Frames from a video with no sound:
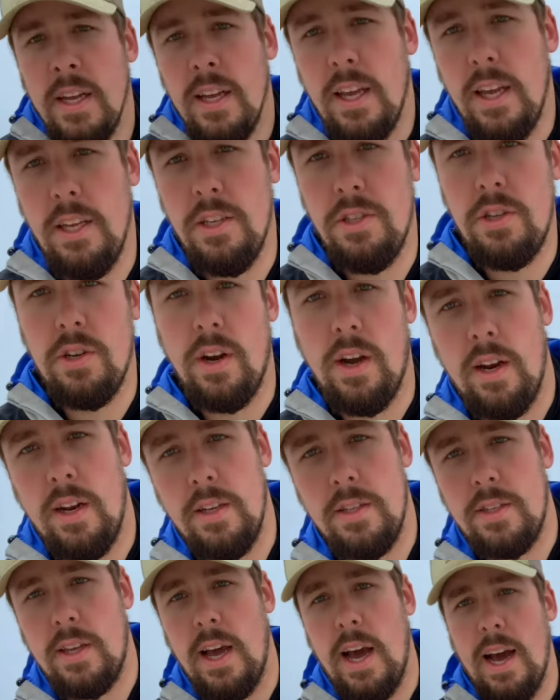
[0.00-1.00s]
easier on
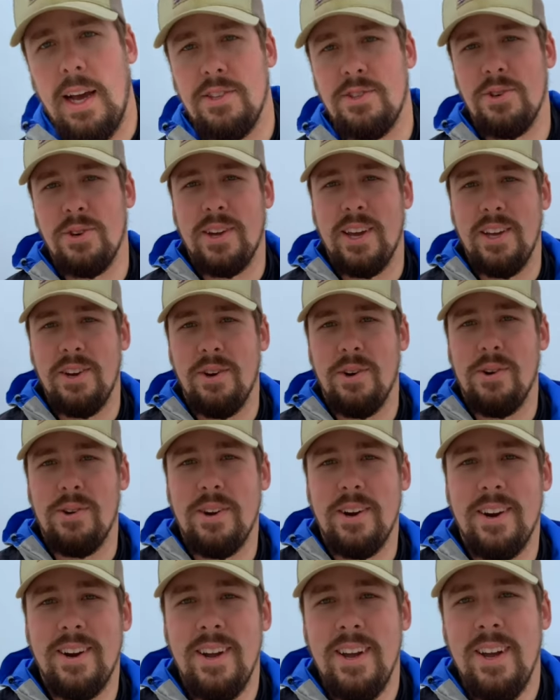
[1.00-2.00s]
us guys who are getting
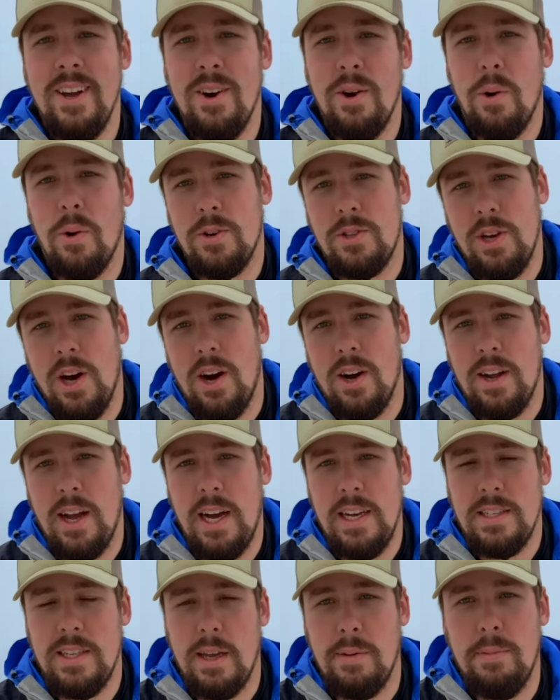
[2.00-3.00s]
older or tall
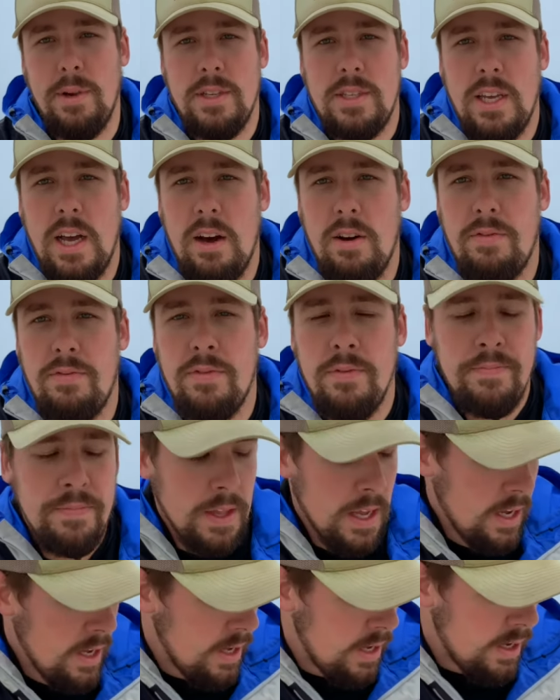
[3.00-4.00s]
guys like myself.
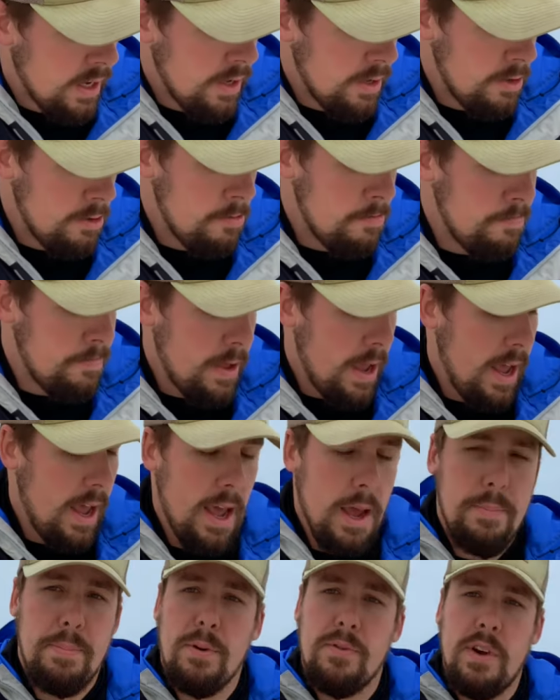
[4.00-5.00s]

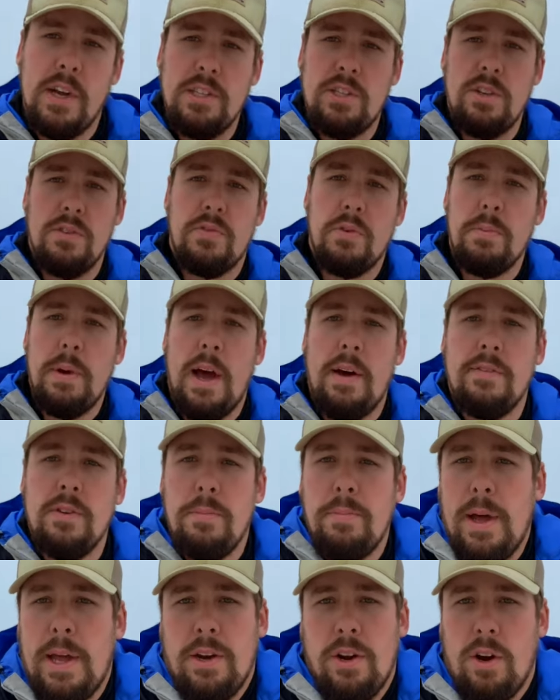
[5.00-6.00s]
It prevents you from having to
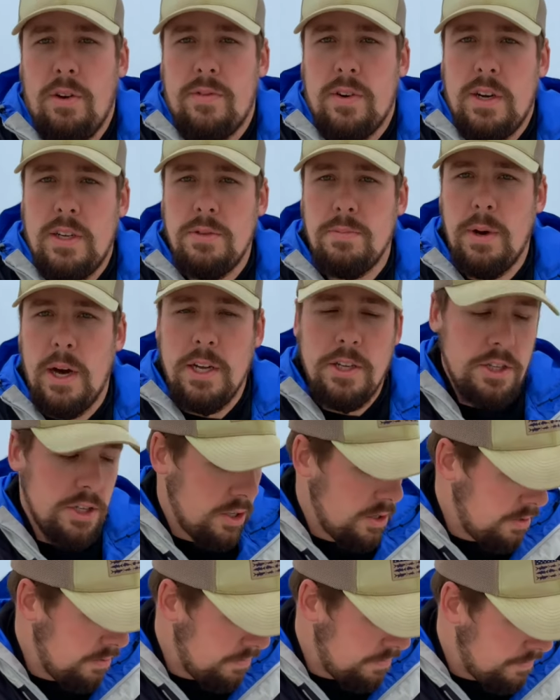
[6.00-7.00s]
bend over as much.
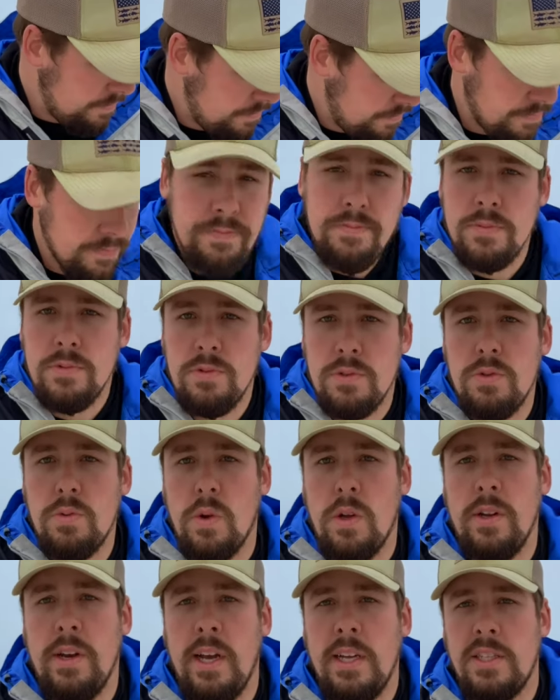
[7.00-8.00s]
It's
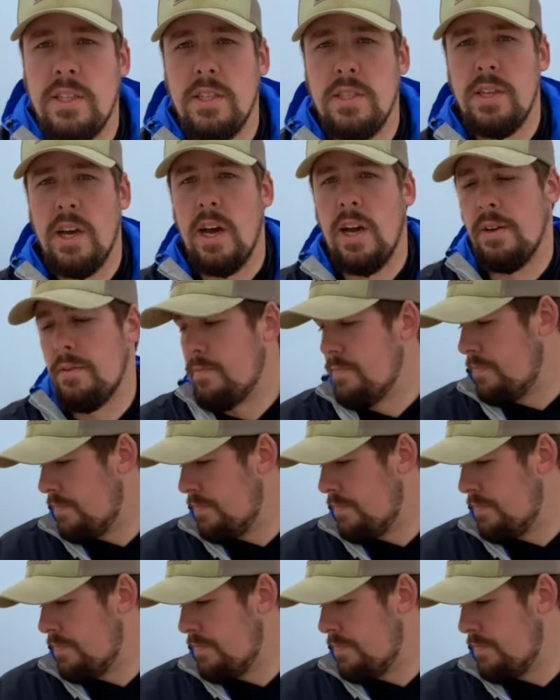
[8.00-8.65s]
really nice design.